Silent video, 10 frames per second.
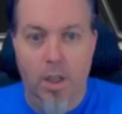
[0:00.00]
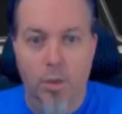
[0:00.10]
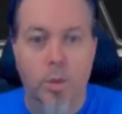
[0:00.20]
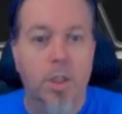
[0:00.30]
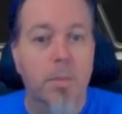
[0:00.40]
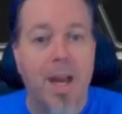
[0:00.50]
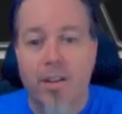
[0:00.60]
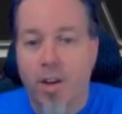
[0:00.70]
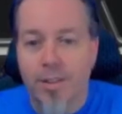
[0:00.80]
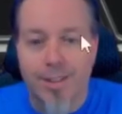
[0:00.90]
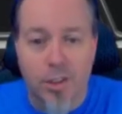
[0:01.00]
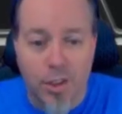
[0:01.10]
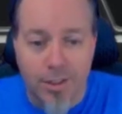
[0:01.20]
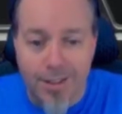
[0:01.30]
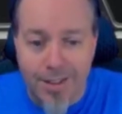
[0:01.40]
Switching backgrounds is
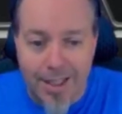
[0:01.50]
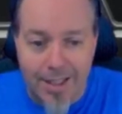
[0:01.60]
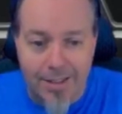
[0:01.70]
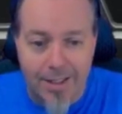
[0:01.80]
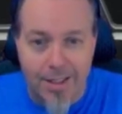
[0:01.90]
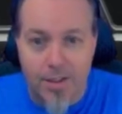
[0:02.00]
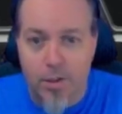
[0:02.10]
just as easy as